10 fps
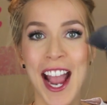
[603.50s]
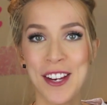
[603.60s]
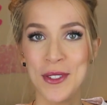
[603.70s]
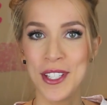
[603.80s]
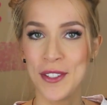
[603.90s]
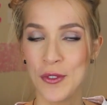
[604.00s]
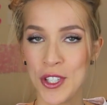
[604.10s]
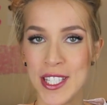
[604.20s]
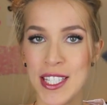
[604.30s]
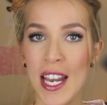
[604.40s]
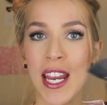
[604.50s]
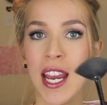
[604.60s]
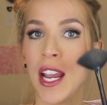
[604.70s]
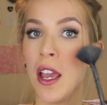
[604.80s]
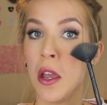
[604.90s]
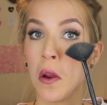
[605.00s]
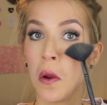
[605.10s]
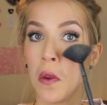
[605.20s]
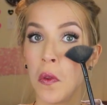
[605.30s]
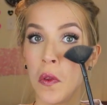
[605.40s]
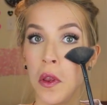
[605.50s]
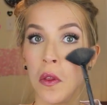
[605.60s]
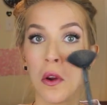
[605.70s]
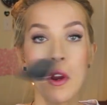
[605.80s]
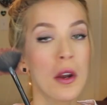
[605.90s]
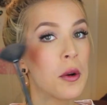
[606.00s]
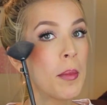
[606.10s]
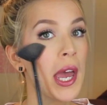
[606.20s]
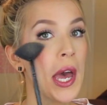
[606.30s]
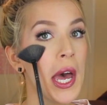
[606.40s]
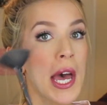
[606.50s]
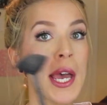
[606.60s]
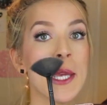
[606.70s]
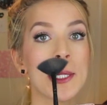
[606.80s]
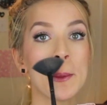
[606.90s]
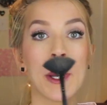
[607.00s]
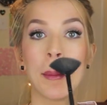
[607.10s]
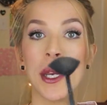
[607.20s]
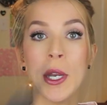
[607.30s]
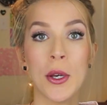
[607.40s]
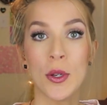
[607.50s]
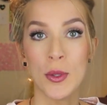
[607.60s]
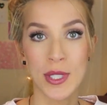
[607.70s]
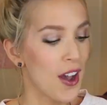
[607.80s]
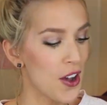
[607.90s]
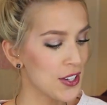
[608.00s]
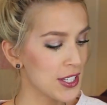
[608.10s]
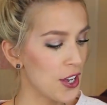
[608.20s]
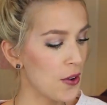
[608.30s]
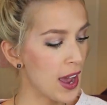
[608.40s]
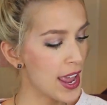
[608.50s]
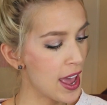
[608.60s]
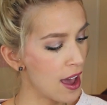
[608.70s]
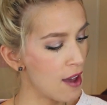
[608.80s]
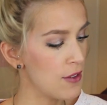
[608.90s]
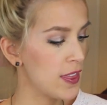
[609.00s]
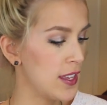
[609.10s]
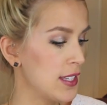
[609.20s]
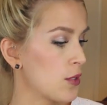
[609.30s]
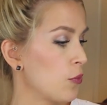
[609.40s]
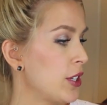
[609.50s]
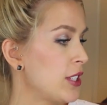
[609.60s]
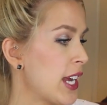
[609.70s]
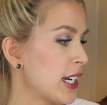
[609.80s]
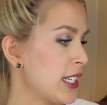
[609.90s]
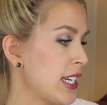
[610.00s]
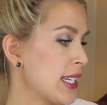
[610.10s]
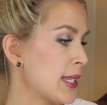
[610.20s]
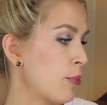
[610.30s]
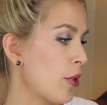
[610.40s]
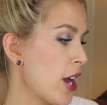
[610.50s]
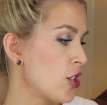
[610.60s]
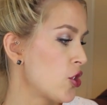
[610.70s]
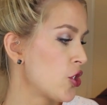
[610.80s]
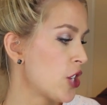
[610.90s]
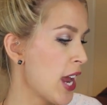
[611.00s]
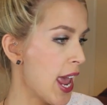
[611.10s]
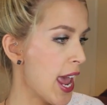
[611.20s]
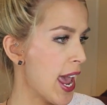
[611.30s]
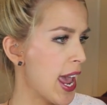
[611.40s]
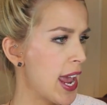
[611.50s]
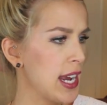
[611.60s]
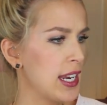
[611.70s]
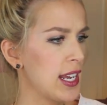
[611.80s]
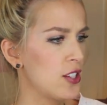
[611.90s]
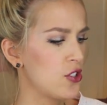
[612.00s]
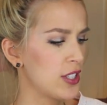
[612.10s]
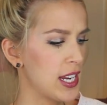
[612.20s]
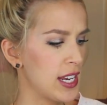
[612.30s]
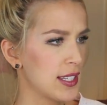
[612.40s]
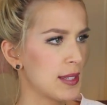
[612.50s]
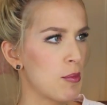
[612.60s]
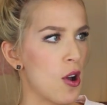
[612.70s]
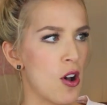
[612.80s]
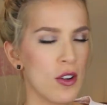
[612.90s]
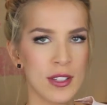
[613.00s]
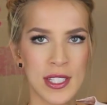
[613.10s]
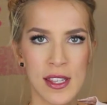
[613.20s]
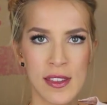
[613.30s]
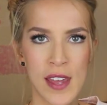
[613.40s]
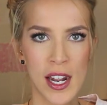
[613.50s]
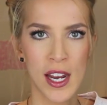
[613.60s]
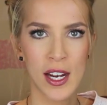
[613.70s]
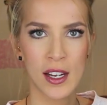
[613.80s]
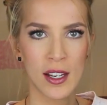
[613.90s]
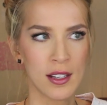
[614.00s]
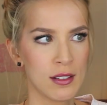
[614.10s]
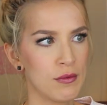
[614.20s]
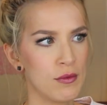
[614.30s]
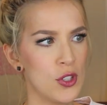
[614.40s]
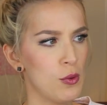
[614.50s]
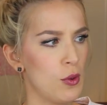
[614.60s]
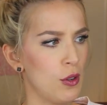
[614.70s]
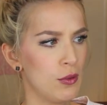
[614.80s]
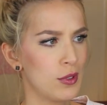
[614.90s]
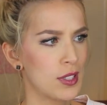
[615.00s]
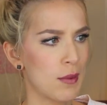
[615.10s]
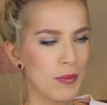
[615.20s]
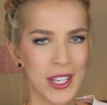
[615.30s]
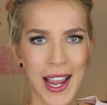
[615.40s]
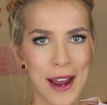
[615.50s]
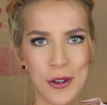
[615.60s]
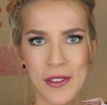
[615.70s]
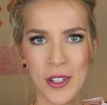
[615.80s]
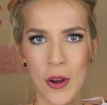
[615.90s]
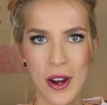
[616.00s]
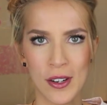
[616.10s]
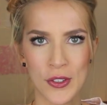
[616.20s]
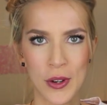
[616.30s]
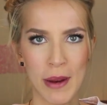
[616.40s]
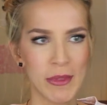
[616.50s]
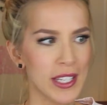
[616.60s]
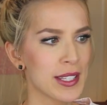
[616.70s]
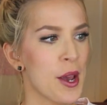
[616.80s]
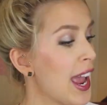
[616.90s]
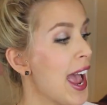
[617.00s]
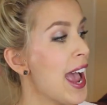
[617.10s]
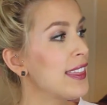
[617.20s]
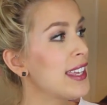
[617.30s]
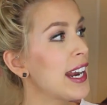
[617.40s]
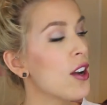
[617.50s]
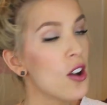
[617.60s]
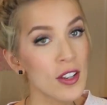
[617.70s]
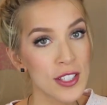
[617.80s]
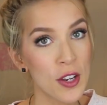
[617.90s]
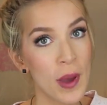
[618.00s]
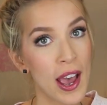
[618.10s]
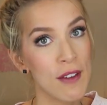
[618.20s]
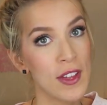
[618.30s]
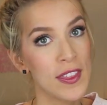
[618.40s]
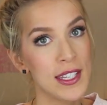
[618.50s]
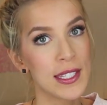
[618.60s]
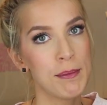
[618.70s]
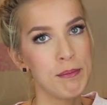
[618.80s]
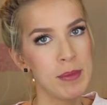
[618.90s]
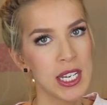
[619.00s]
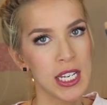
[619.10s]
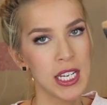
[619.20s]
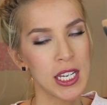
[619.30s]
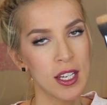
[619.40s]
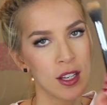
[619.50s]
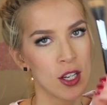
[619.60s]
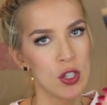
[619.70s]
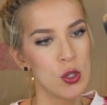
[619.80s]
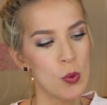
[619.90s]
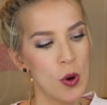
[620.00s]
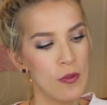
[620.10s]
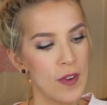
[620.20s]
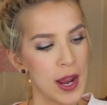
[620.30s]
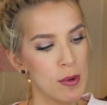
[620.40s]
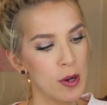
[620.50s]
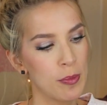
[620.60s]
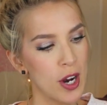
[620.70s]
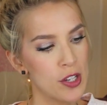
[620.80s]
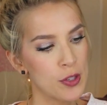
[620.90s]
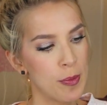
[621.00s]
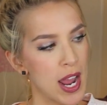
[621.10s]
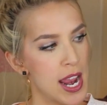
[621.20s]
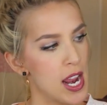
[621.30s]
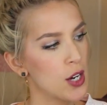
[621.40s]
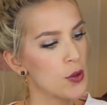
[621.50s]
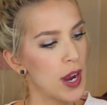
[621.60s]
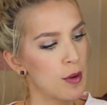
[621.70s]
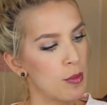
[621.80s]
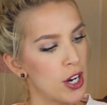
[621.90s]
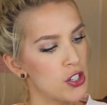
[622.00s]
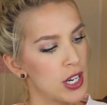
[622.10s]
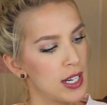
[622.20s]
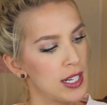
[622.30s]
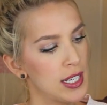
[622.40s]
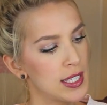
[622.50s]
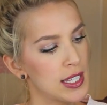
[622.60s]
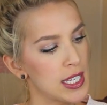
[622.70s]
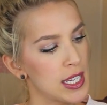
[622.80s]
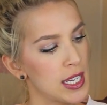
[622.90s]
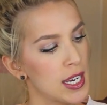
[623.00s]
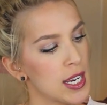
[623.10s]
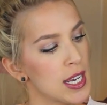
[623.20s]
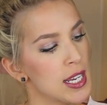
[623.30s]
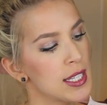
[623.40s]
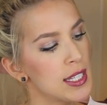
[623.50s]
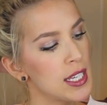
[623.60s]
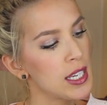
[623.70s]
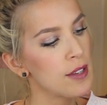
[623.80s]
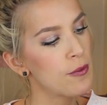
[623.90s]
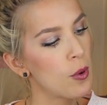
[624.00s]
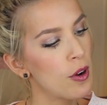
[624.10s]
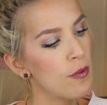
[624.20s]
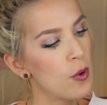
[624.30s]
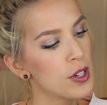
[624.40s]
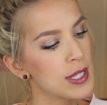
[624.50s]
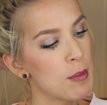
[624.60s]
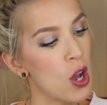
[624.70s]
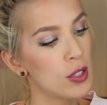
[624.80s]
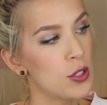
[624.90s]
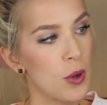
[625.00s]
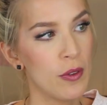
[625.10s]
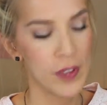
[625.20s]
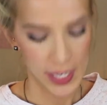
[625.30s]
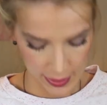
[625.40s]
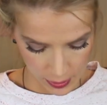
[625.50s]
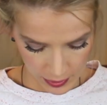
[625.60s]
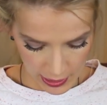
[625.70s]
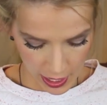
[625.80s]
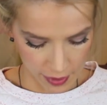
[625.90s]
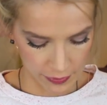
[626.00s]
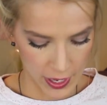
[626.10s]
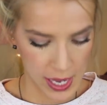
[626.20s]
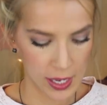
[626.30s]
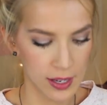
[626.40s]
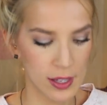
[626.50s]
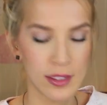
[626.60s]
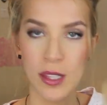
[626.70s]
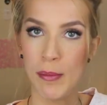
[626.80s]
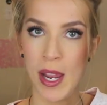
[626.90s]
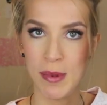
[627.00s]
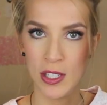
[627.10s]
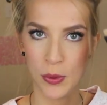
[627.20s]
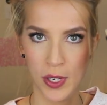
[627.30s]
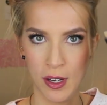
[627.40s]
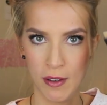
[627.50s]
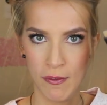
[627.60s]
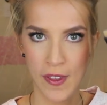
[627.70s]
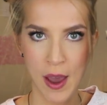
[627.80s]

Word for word: I use this for setting concealer under my eyes and around my nose. Also, I have this Real Techniques brush, and it's just like a small synthetic Duo something. I don't even know how to describe this. And then I also have this mini Duo fiber brush by Crown Brush, and it is the C404 Small Duo Face, so it's kind of like the baby twin of